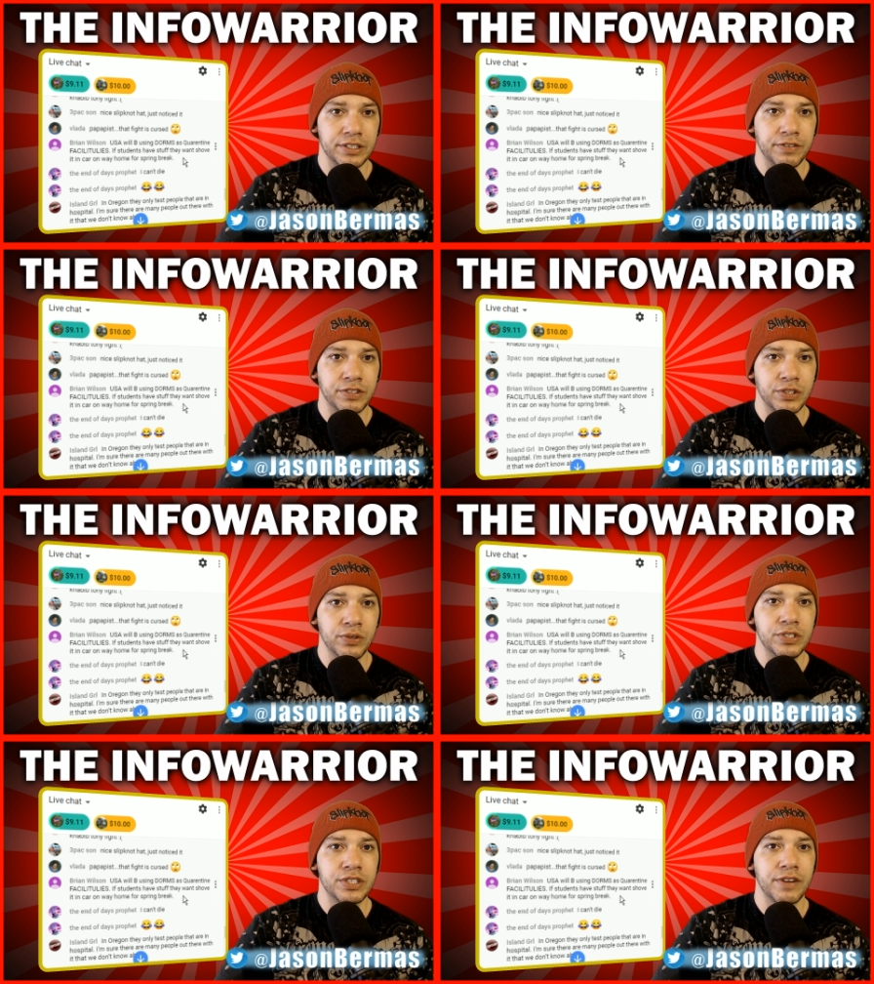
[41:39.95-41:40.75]
If
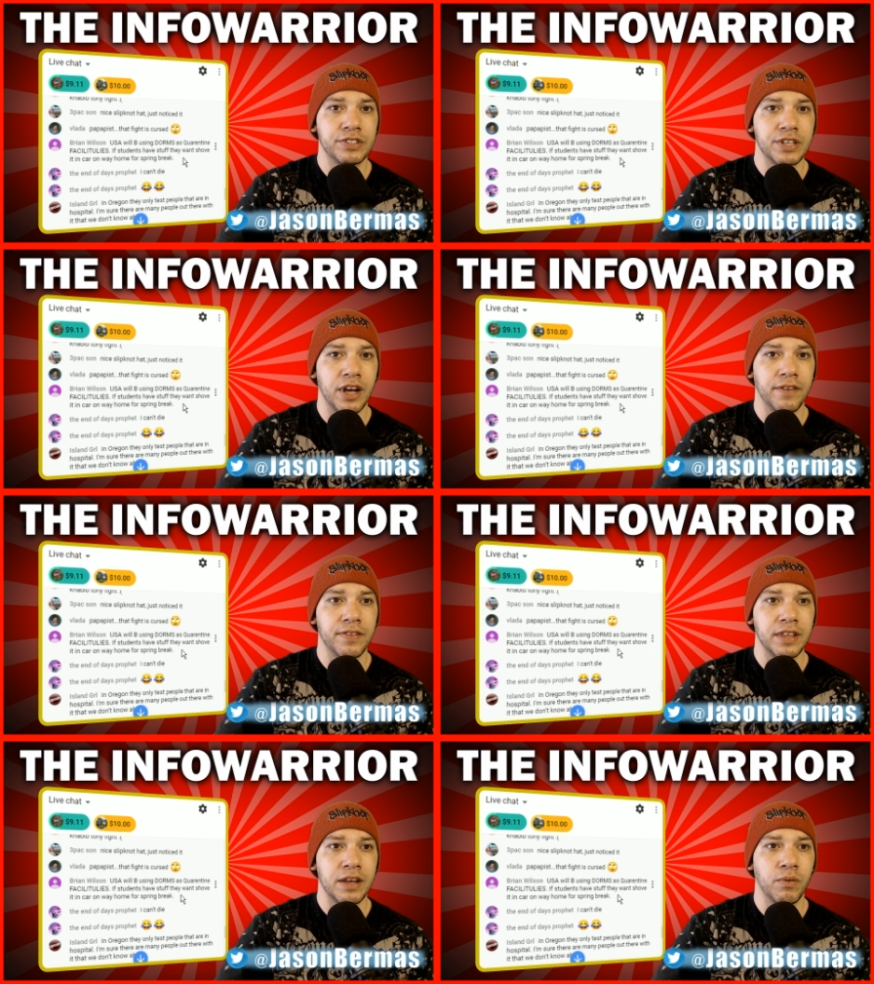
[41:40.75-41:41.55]
students have stuff
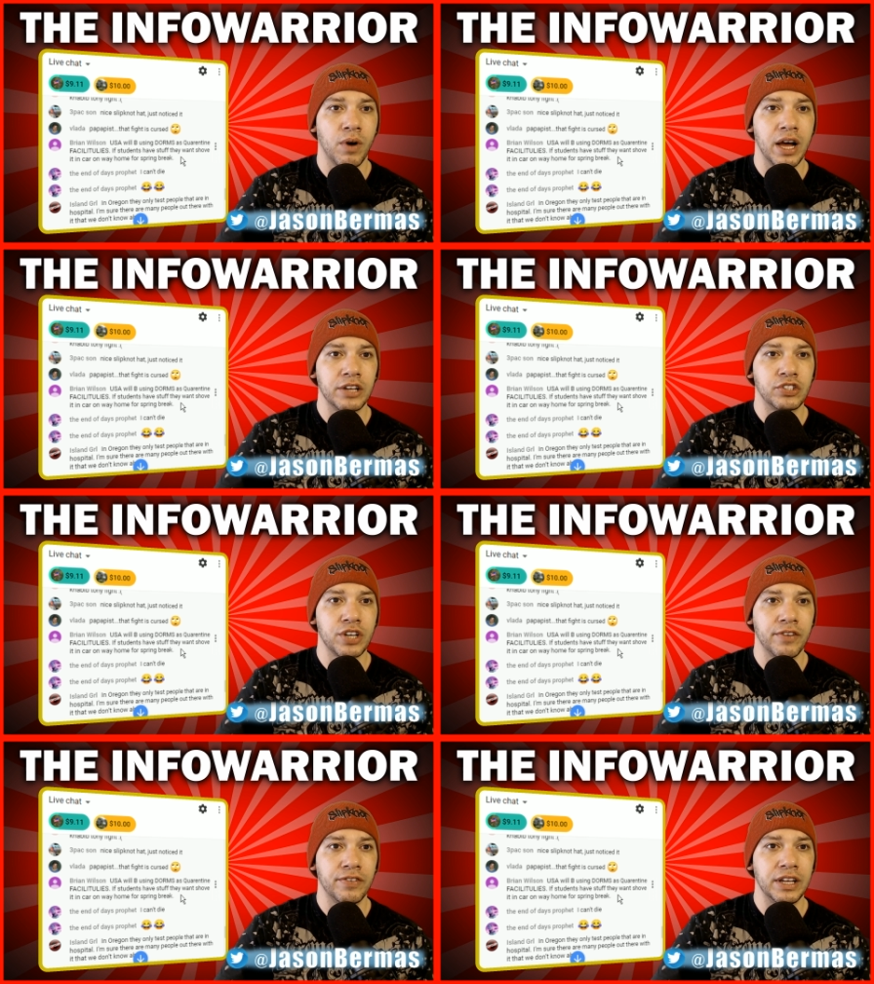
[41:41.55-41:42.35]
they want,
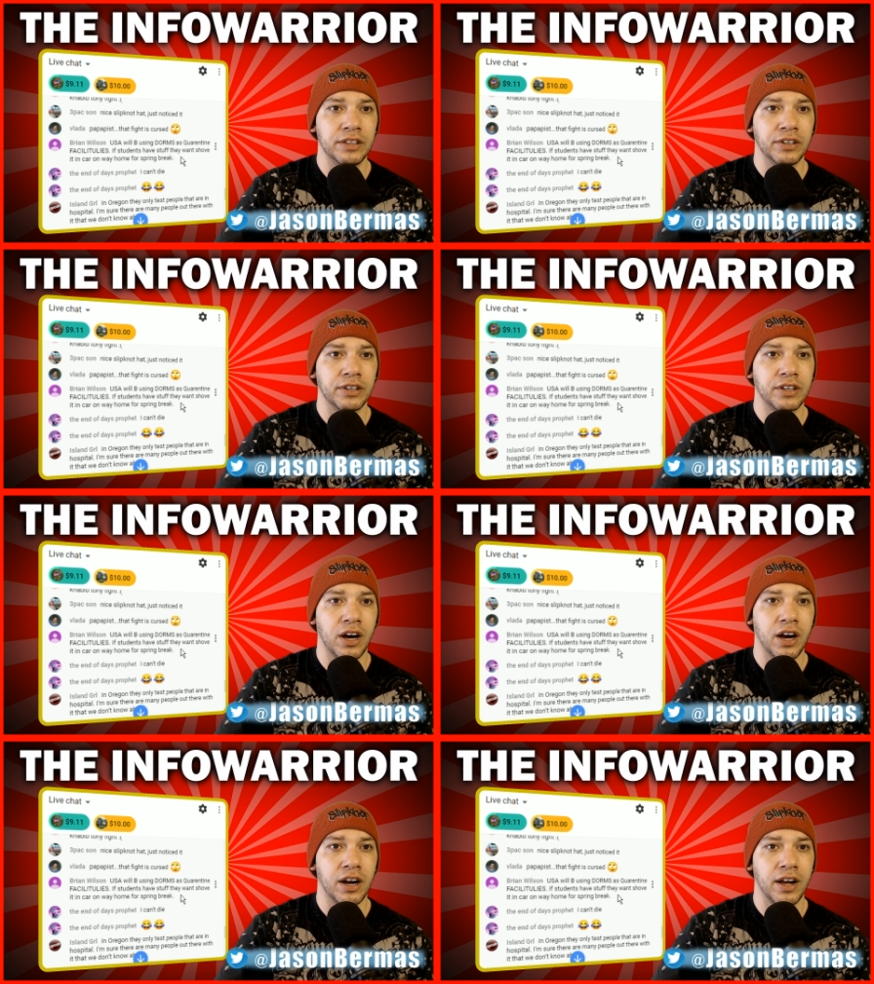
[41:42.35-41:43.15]
shove it in their
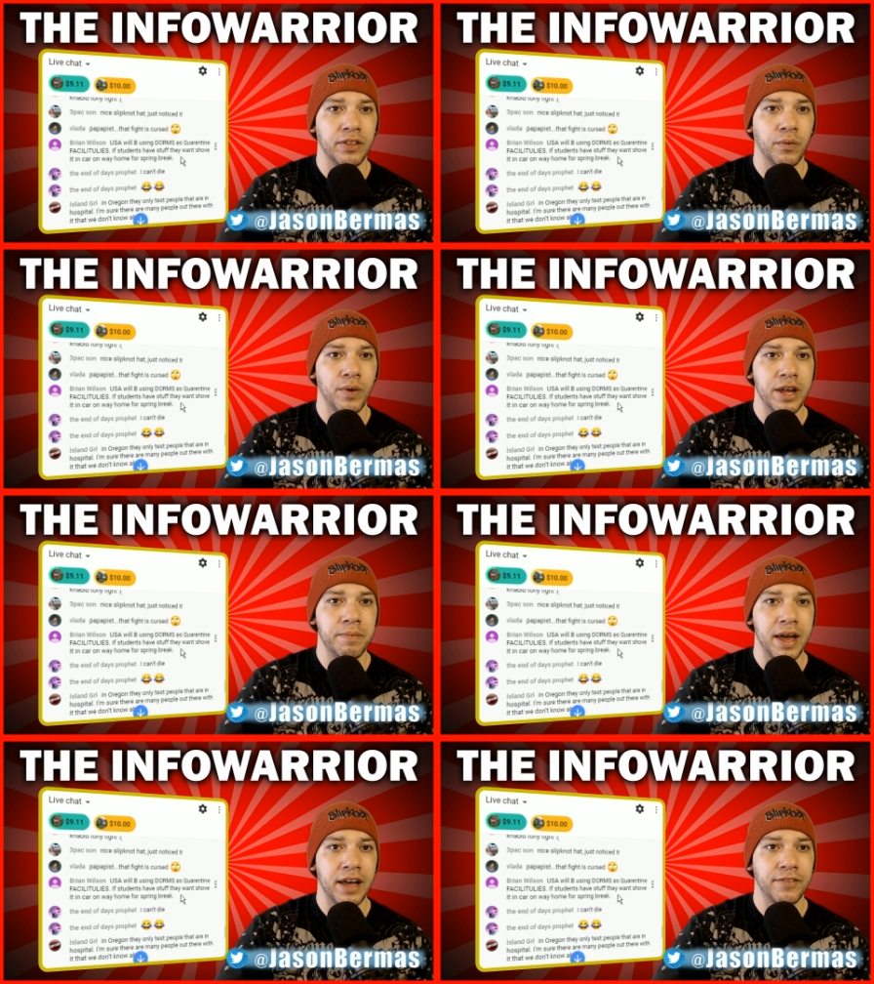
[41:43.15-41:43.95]
car on the way
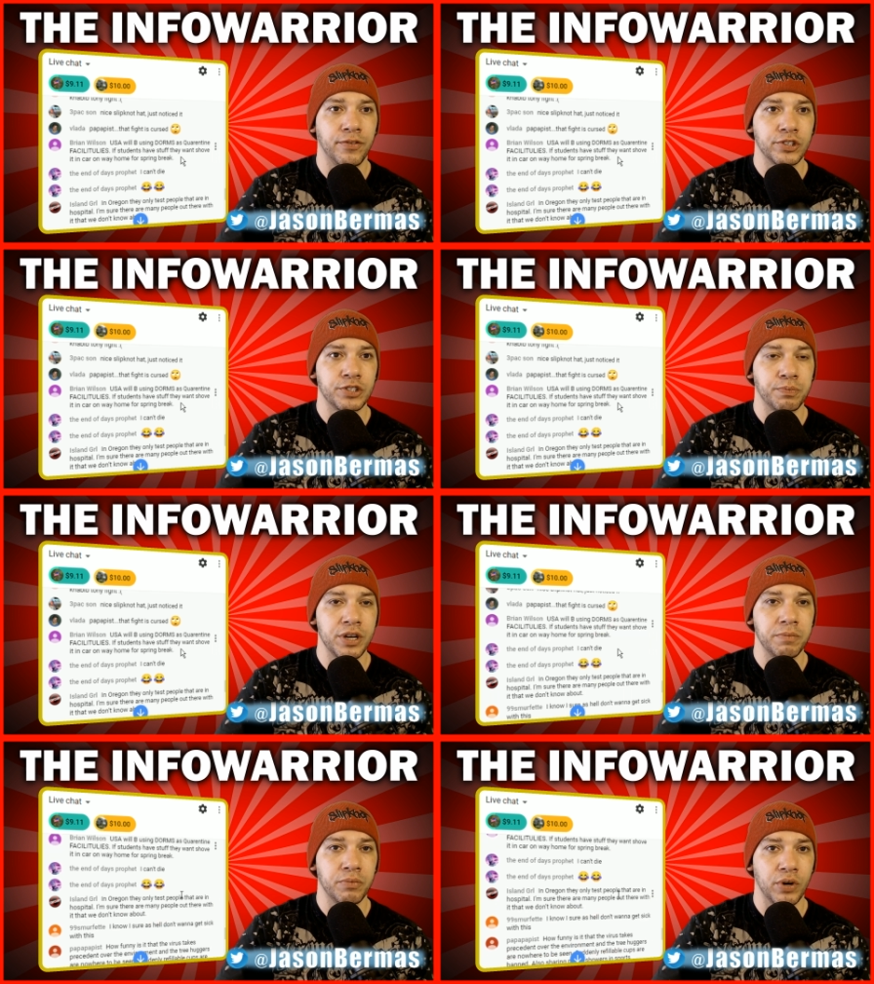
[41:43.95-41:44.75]
back for
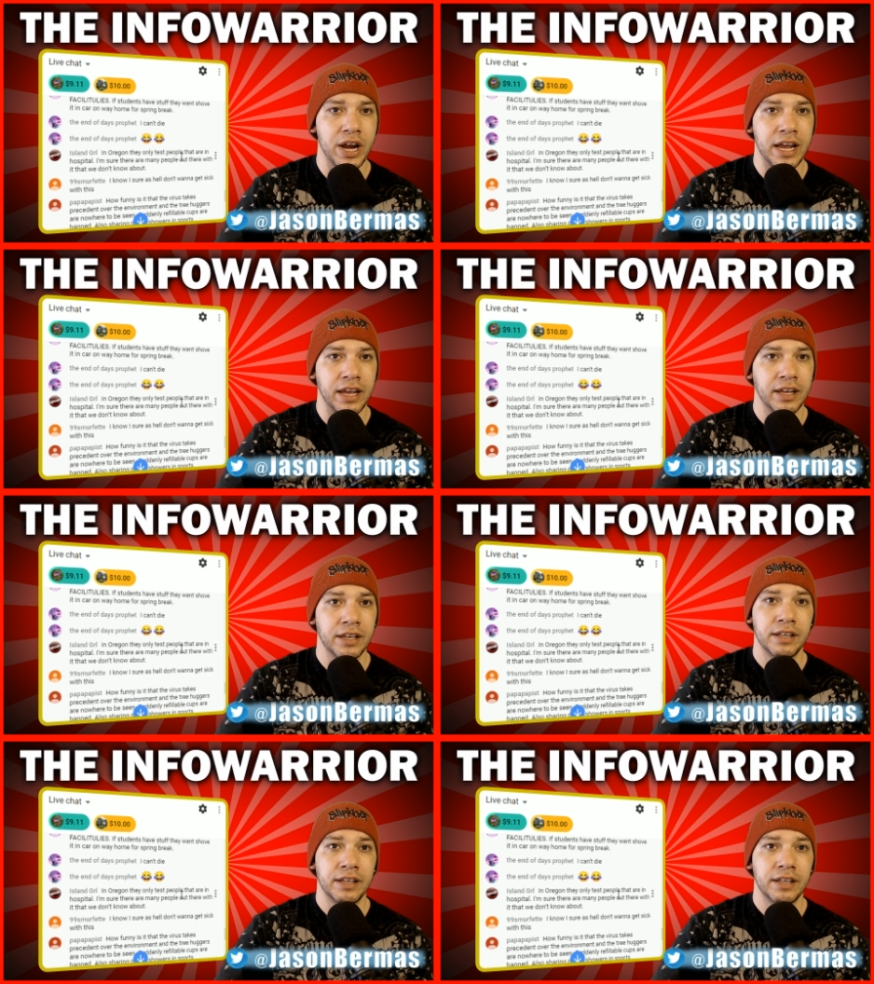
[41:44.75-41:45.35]
spring break.